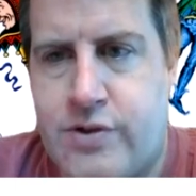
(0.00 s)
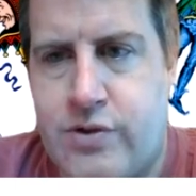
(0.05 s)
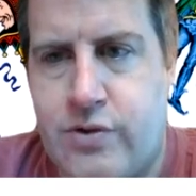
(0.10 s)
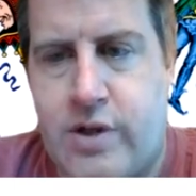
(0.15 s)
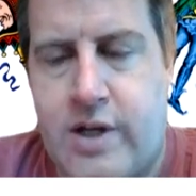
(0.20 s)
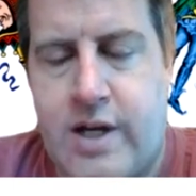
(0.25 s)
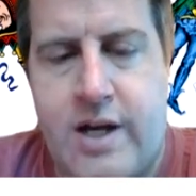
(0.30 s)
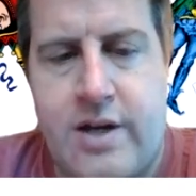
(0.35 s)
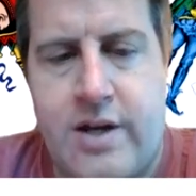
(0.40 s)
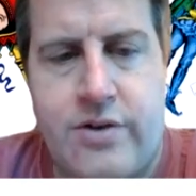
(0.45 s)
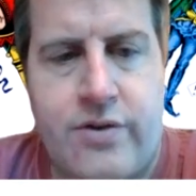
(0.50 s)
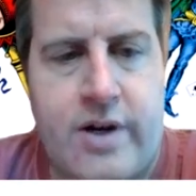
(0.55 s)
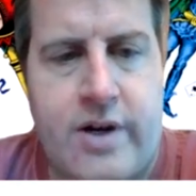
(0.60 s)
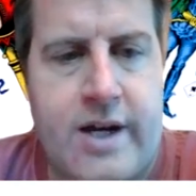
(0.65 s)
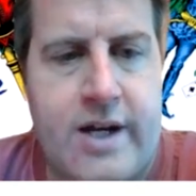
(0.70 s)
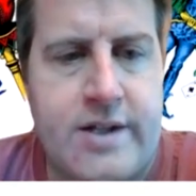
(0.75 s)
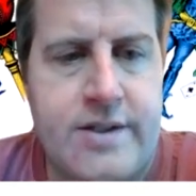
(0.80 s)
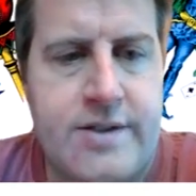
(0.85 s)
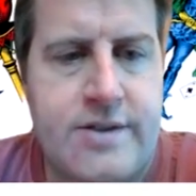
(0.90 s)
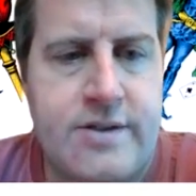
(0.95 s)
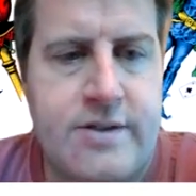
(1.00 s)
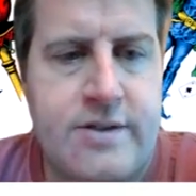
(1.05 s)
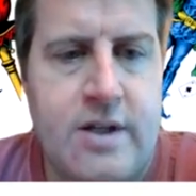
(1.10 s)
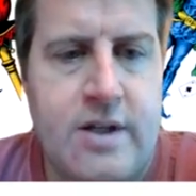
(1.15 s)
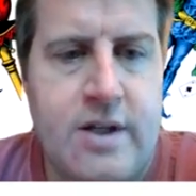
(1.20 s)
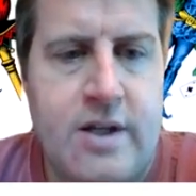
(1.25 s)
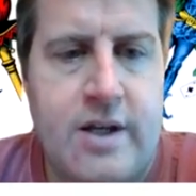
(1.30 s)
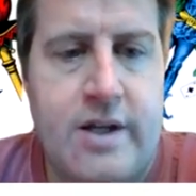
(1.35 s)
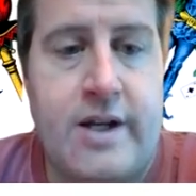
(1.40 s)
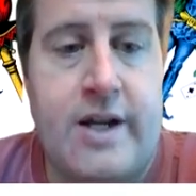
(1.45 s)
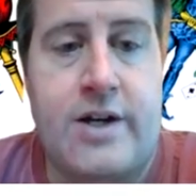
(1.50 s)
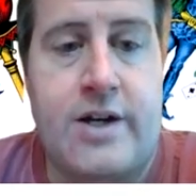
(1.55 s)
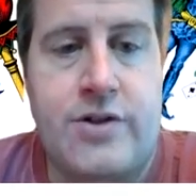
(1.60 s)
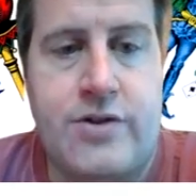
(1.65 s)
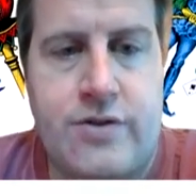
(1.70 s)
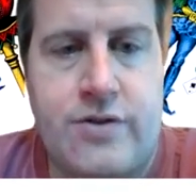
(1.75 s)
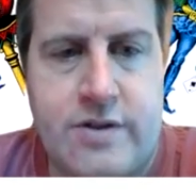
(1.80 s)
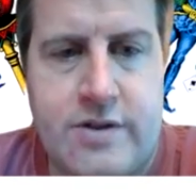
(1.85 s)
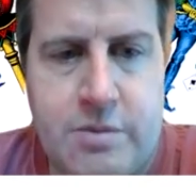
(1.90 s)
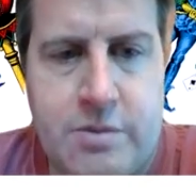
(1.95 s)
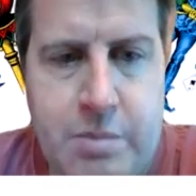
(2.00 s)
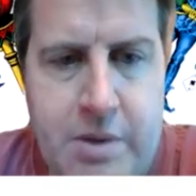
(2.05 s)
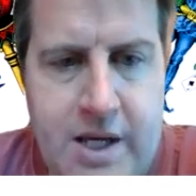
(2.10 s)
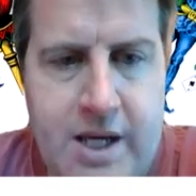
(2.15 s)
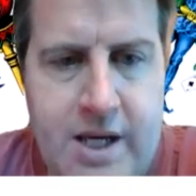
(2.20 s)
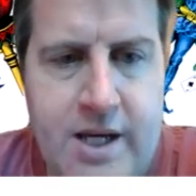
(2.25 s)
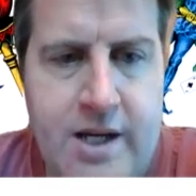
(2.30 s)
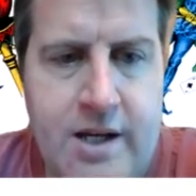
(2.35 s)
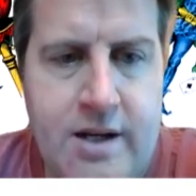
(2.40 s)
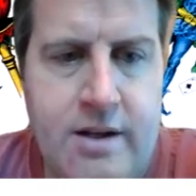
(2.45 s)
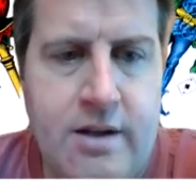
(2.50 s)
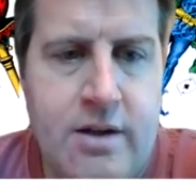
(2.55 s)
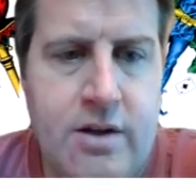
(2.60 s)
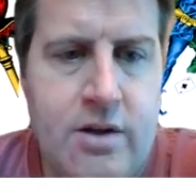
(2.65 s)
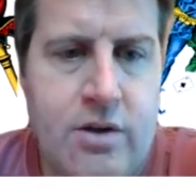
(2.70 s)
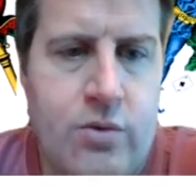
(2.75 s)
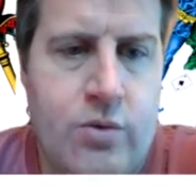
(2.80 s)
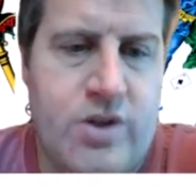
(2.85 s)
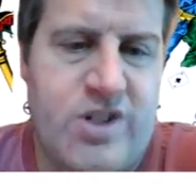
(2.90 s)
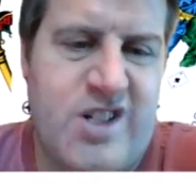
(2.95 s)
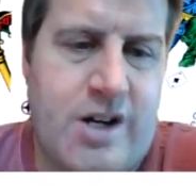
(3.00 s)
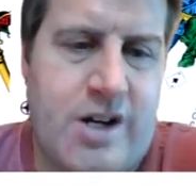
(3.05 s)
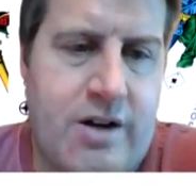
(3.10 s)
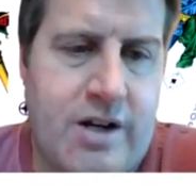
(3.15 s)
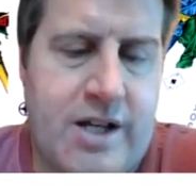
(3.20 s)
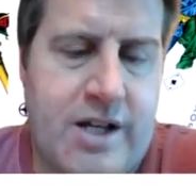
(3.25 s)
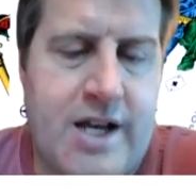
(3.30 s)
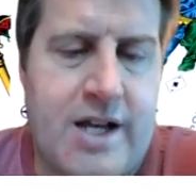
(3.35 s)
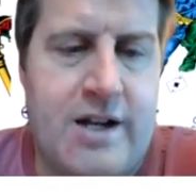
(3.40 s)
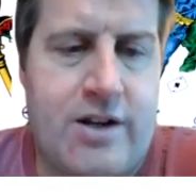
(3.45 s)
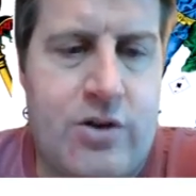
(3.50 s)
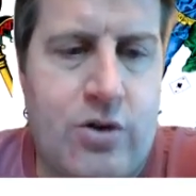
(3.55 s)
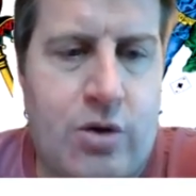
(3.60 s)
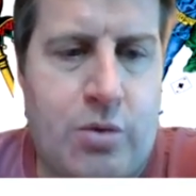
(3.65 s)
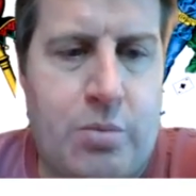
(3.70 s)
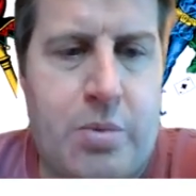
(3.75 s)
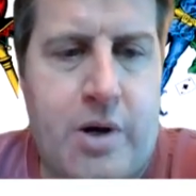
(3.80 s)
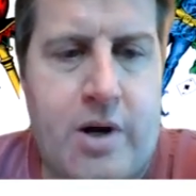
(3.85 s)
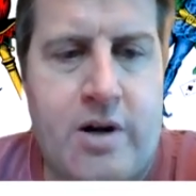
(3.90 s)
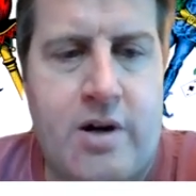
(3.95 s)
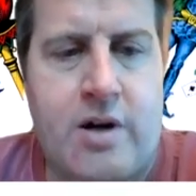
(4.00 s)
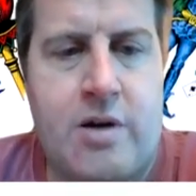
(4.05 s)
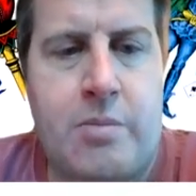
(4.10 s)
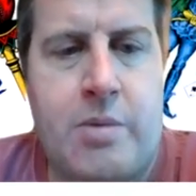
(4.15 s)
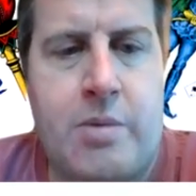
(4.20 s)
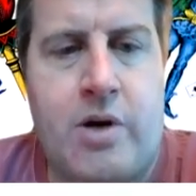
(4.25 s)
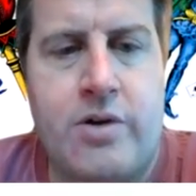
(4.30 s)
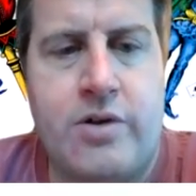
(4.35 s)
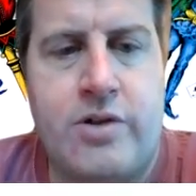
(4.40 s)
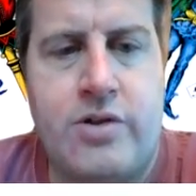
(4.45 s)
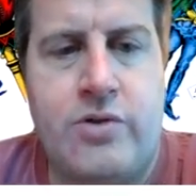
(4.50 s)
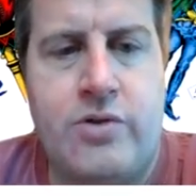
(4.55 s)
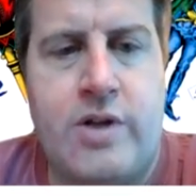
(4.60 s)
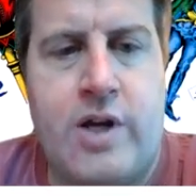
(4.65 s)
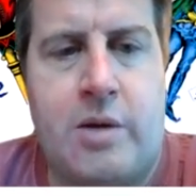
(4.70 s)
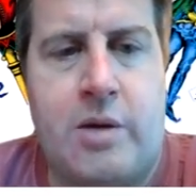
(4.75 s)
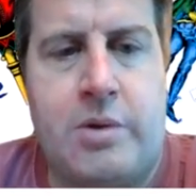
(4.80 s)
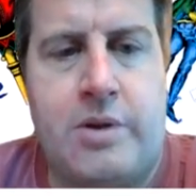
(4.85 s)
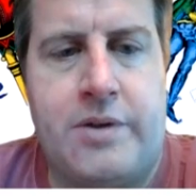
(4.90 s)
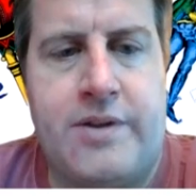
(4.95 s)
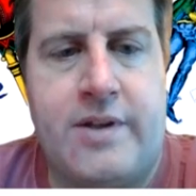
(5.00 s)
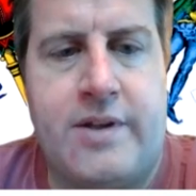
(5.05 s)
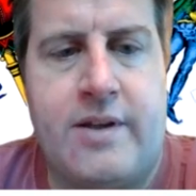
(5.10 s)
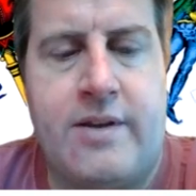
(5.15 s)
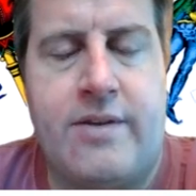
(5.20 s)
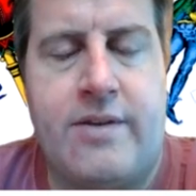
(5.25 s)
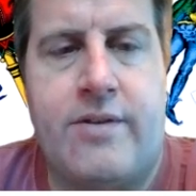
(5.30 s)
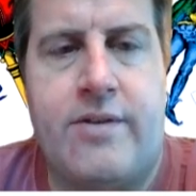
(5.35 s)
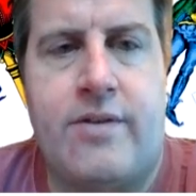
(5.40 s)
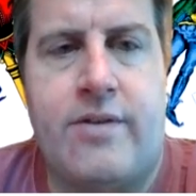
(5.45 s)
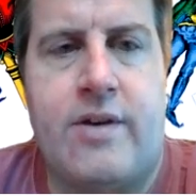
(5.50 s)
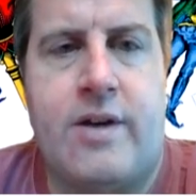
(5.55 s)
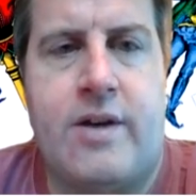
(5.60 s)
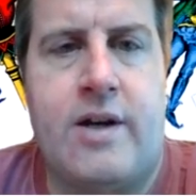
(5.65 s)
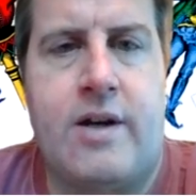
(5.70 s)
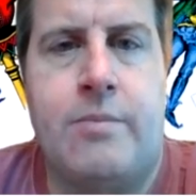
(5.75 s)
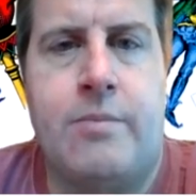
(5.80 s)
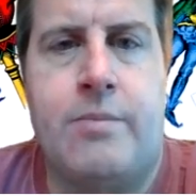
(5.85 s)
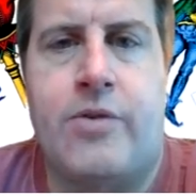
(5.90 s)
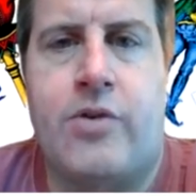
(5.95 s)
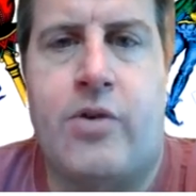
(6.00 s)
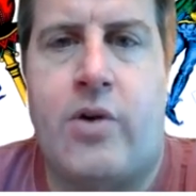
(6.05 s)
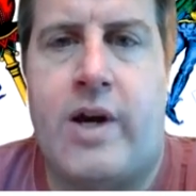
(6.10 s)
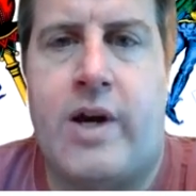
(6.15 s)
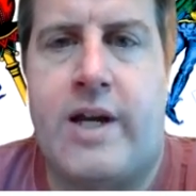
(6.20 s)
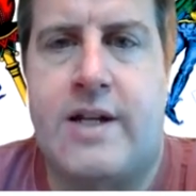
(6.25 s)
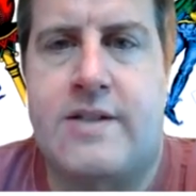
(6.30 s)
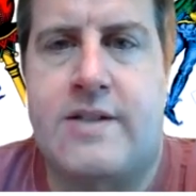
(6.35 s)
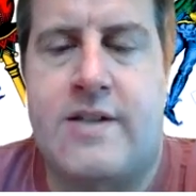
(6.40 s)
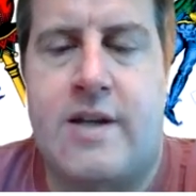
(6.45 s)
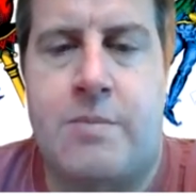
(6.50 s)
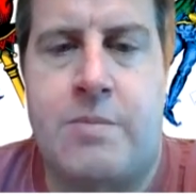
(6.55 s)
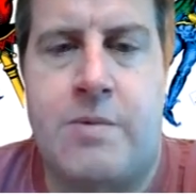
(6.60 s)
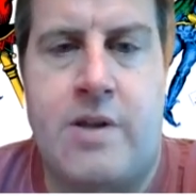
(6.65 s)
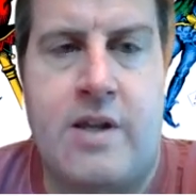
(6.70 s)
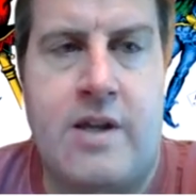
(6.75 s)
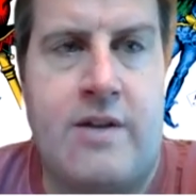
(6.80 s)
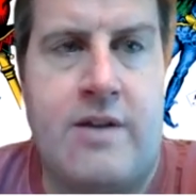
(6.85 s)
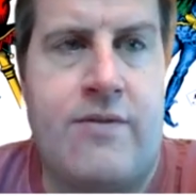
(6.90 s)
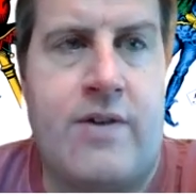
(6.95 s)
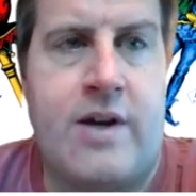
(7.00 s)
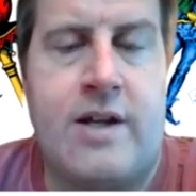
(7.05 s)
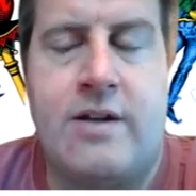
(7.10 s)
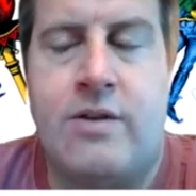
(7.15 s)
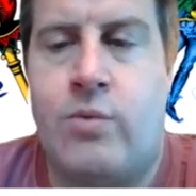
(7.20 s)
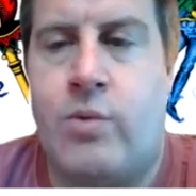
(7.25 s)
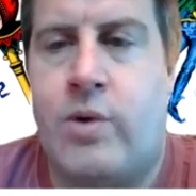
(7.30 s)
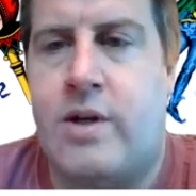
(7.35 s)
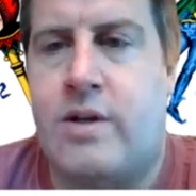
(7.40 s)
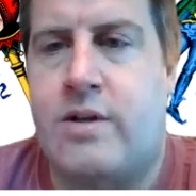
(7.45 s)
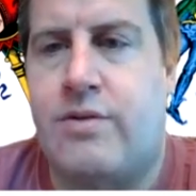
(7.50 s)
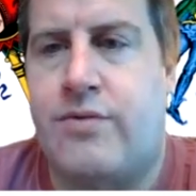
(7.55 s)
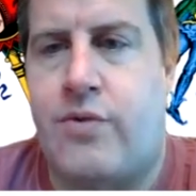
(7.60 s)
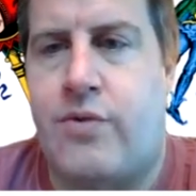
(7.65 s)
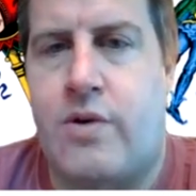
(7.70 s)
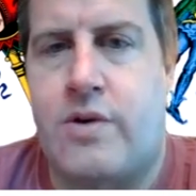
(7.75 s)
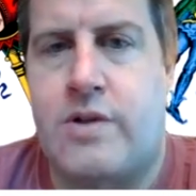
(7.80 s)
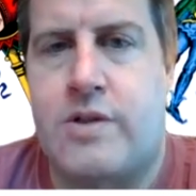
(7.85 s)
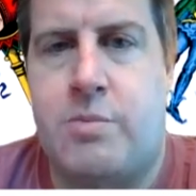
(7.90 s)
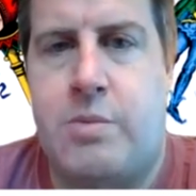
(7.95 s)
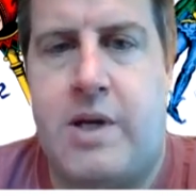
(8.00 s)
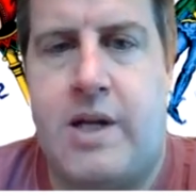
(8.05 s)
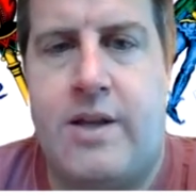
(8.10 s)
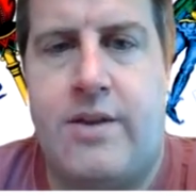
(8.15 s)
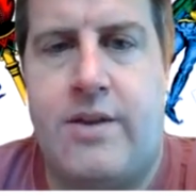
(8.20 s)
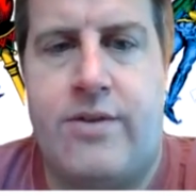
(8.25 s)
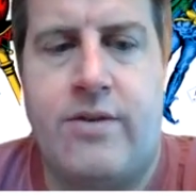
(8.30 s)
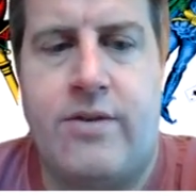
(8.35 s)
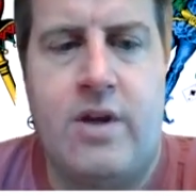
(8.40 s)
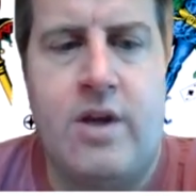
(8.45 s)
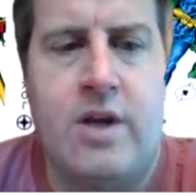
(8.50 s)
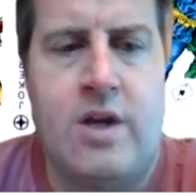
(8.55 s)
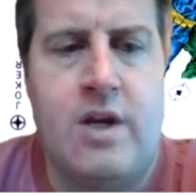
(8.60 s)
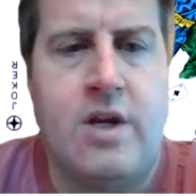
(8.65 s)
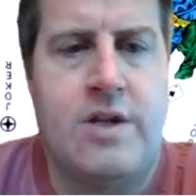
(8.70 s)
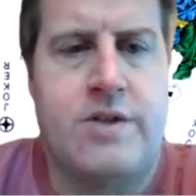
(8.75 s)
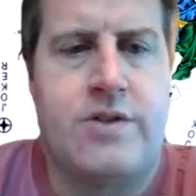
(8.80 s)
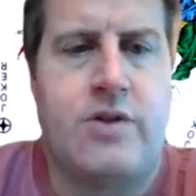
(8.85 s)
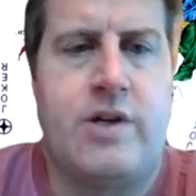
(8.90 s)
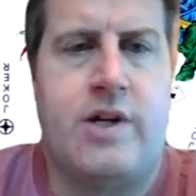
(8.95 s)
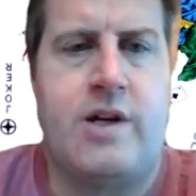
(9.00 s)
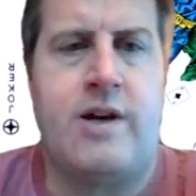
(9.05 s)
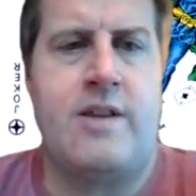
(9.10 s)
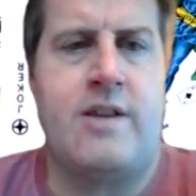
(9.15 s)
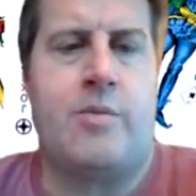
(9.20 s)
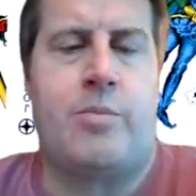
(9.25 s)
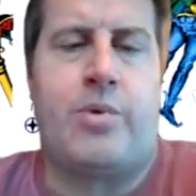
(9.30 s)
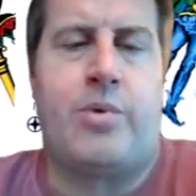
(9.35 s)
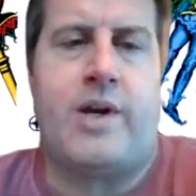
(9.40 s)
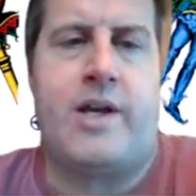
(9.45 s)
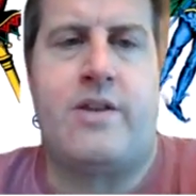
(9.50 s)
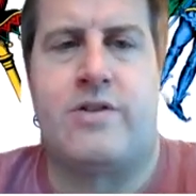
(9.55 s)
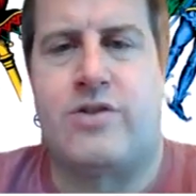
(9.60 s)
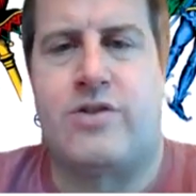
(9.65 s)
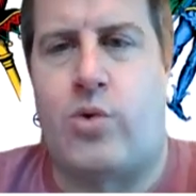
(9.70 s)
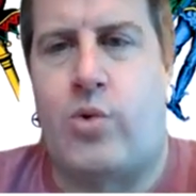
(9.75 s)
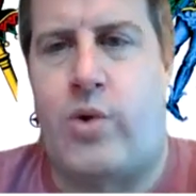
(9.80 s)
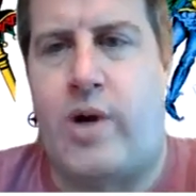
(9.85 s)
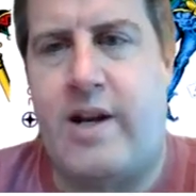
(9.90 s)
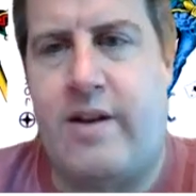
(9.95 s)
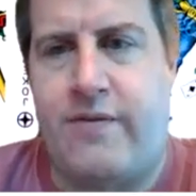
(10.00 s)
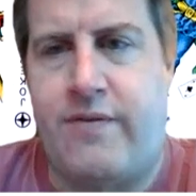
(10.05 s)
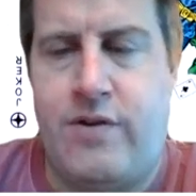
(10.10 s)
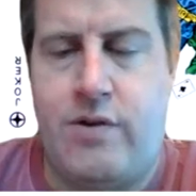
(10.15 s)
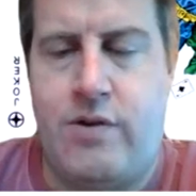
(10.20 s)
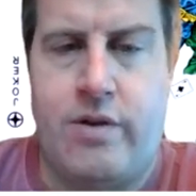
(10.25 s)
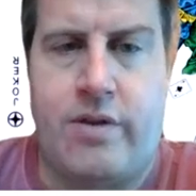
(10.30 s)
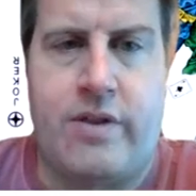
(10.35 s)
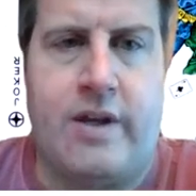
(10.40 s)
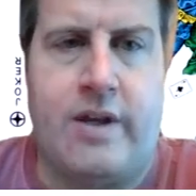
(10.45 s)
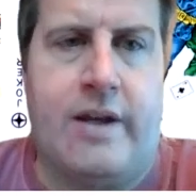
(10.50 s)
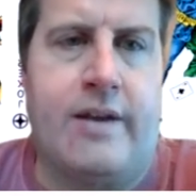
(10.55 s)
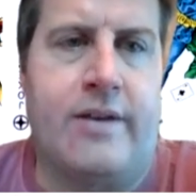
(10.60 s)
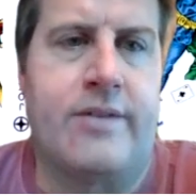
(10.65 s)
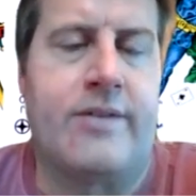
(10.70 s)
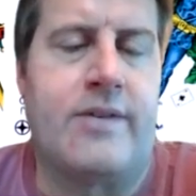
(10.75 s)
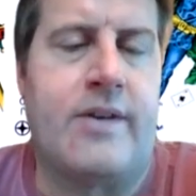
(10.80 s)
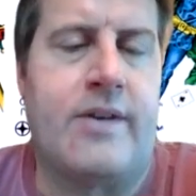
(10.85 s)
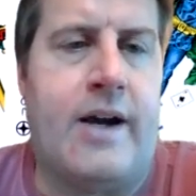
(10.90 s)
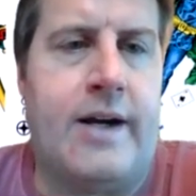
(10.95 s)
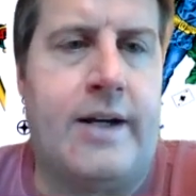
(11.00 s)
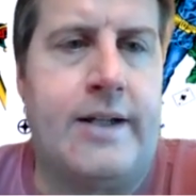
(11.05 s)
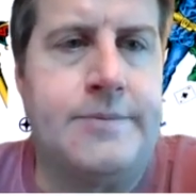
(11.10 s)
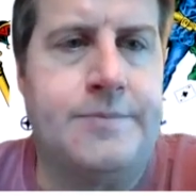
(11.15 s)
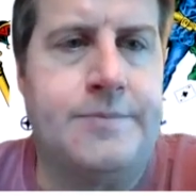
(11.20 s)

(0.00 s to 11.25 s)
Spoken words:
for suit contracts, an extra spade, which I already kind of told partner about, two doubletons. So I accepted the invite and went to four spades. So here on the play, there's quite a few things.